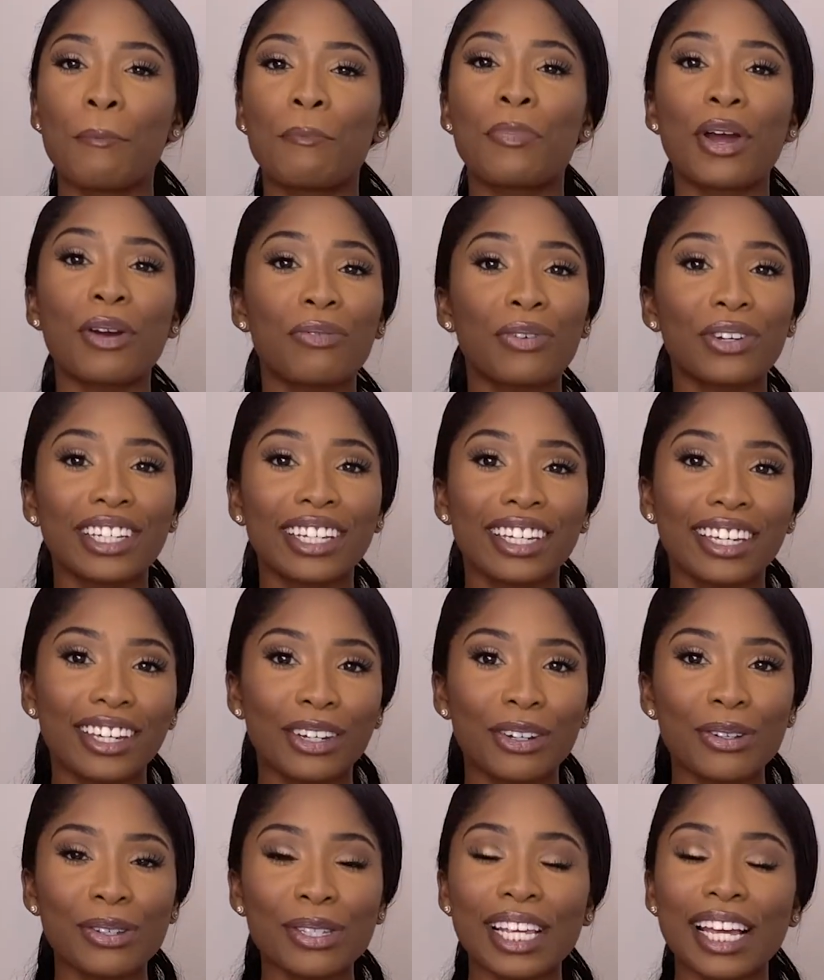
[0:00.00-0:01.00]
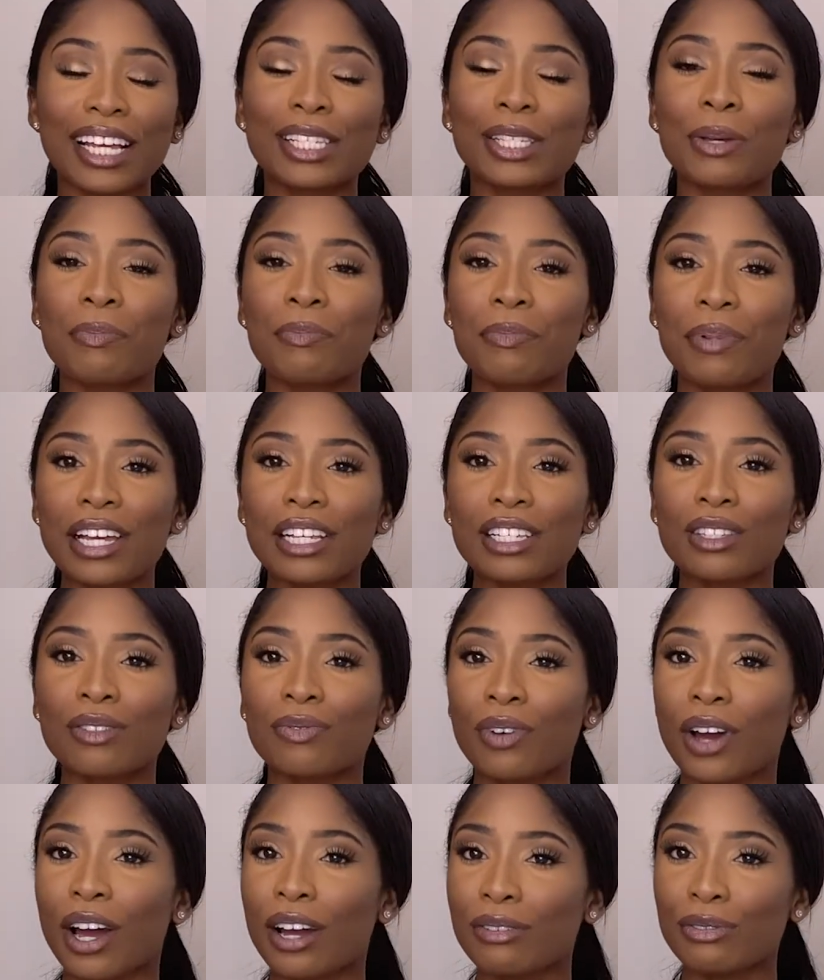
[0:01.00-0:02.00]
Beverly Hills has the
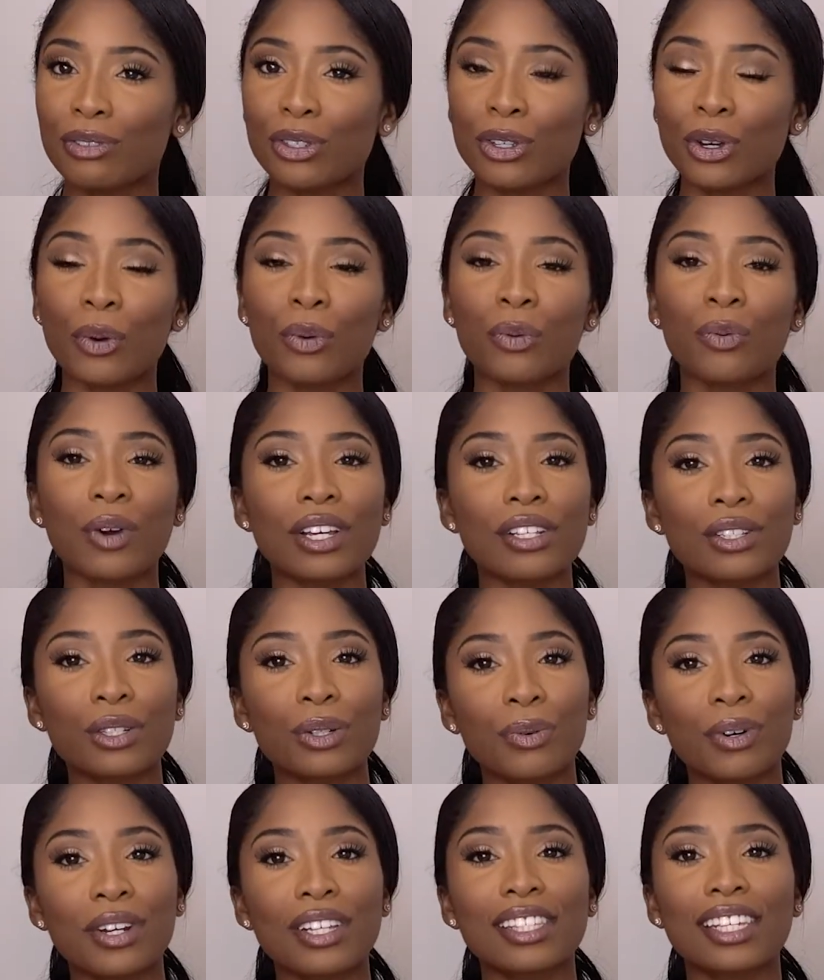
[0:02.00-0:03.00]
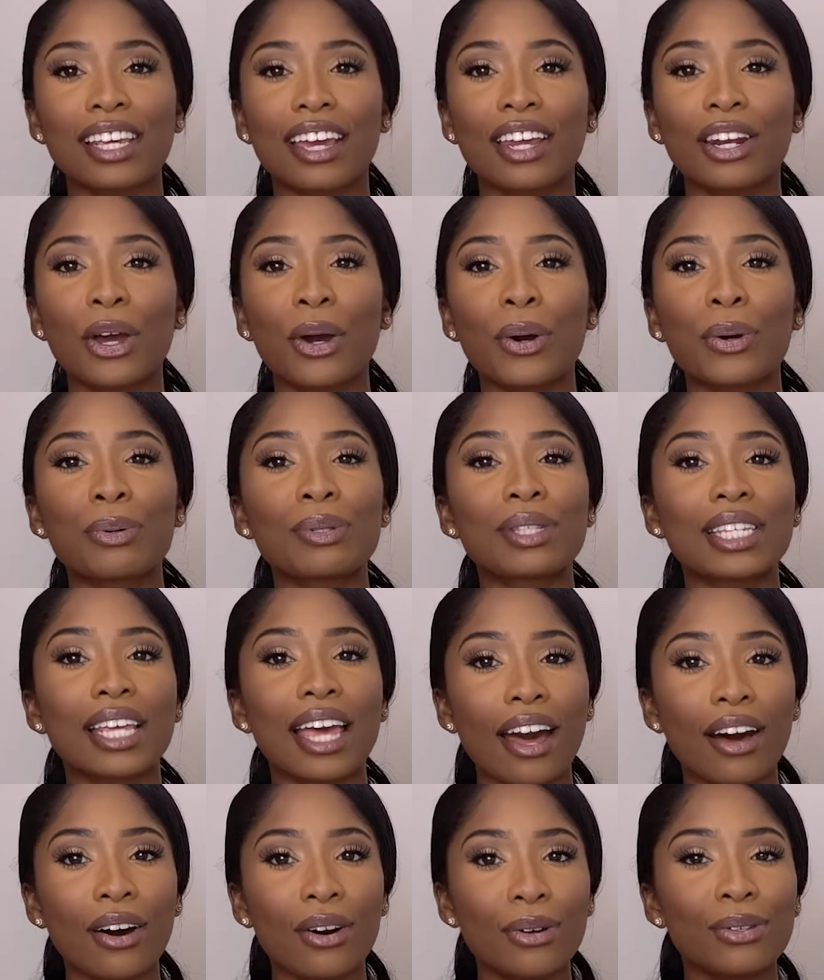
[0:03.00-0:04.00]
best 5-star restaurants and
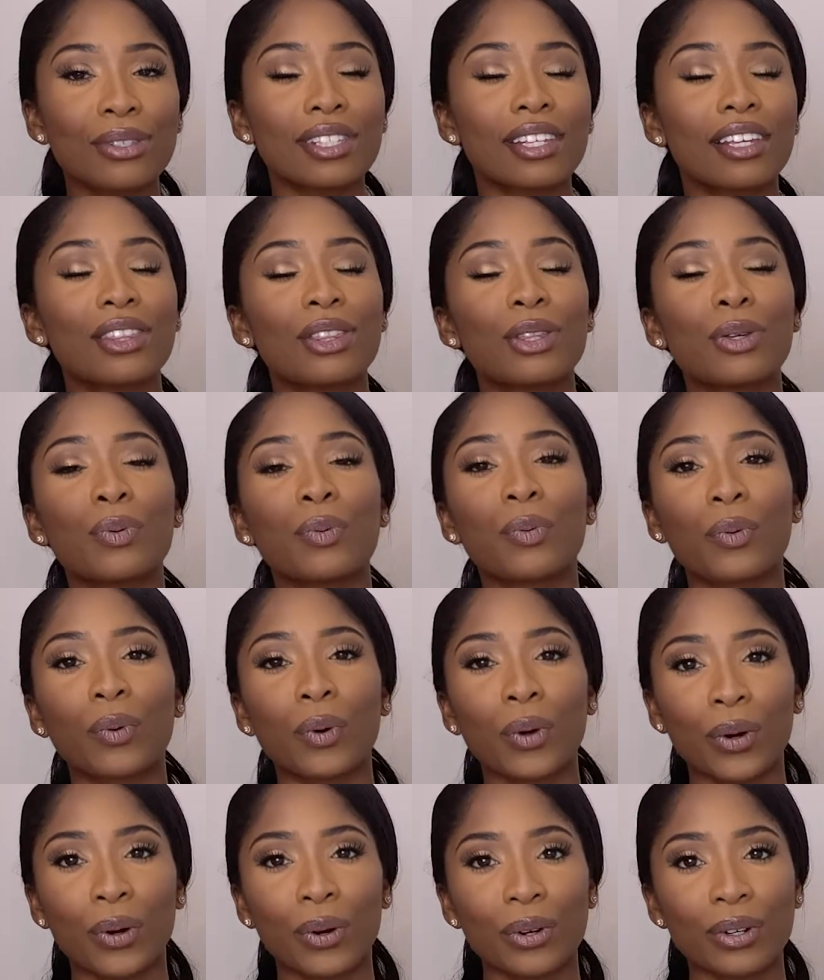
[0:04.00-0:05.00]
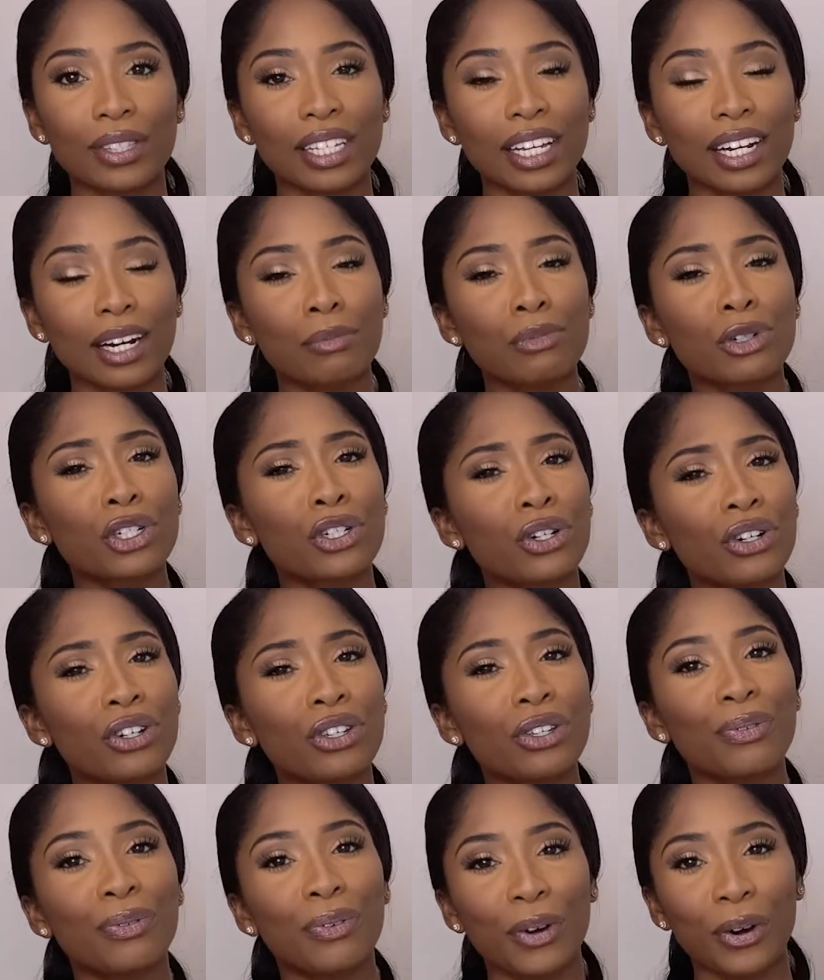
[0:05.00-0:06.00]
hotels in the world, and I'm sure
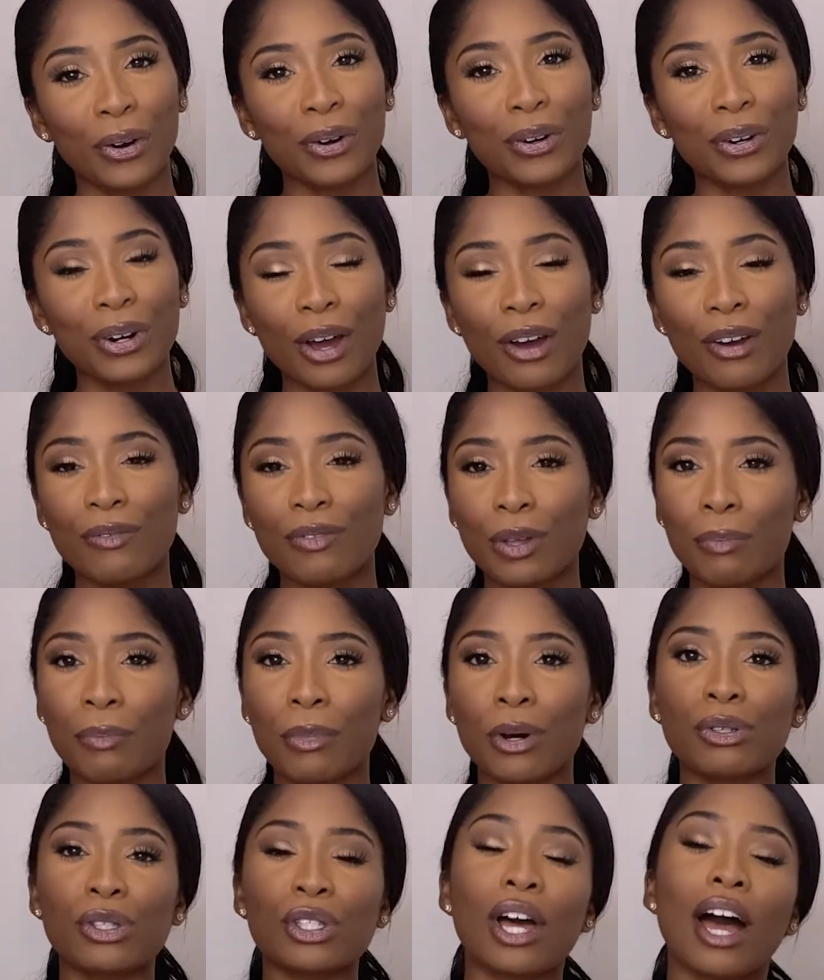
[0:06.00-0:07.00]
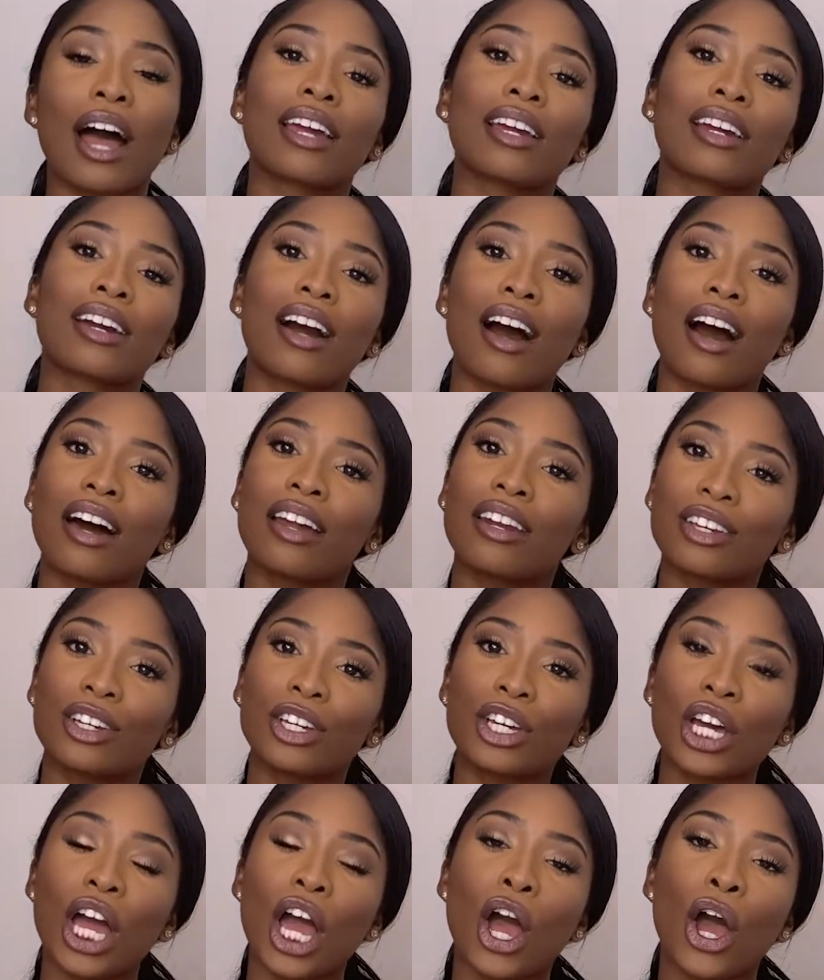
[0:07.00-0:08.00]
you've heard of the most
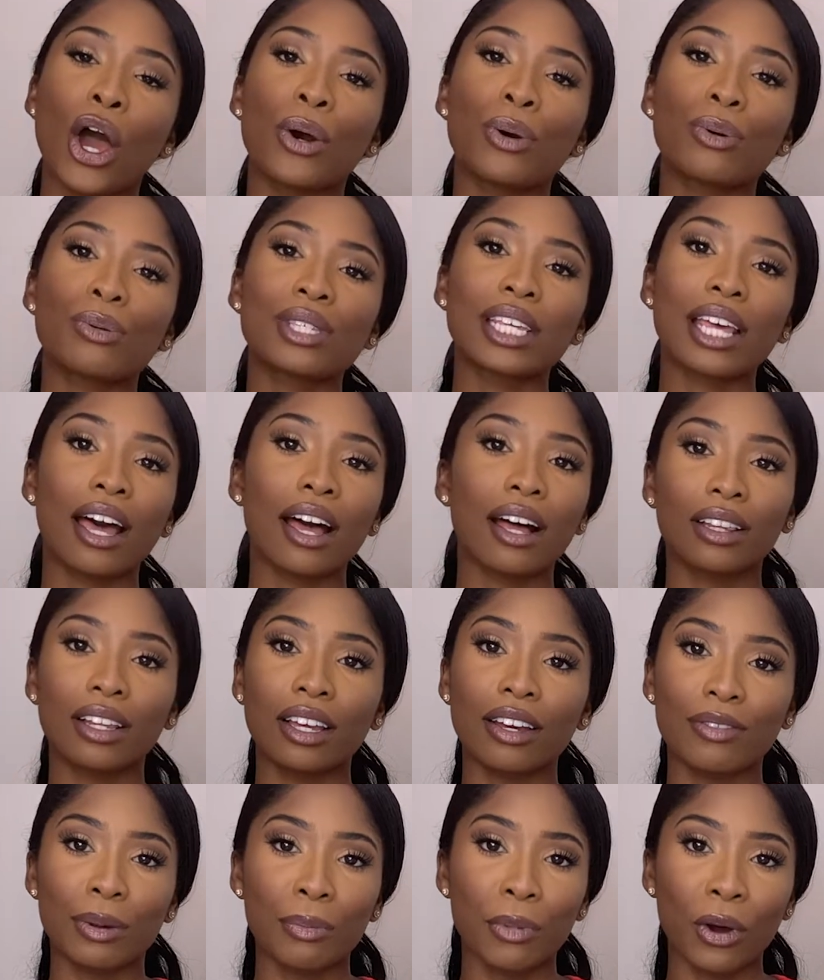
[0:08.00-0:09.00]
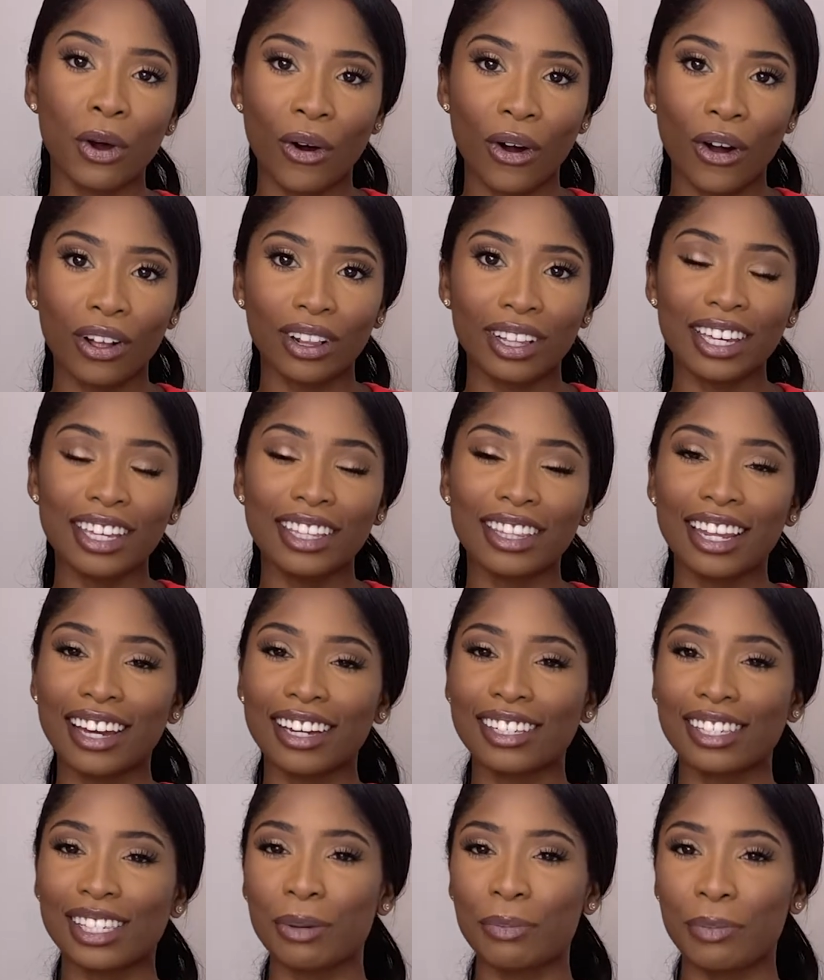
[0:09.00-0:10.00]
iconic hotel of them all, and
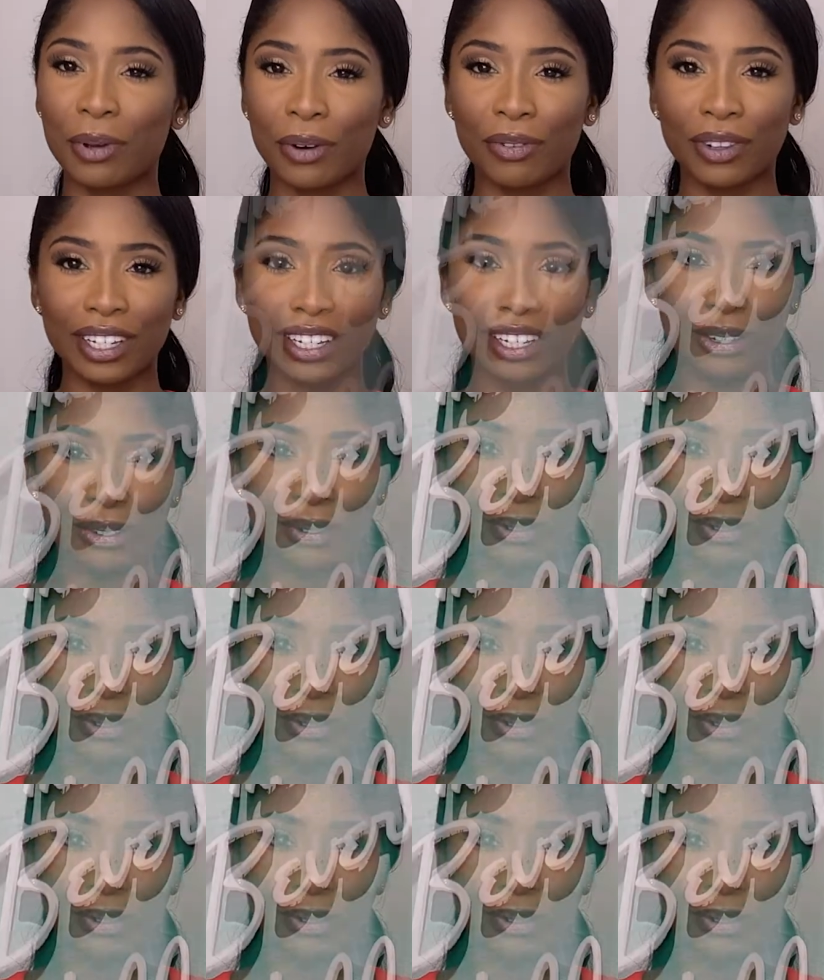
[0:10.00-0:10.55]
that is the Beverly Hills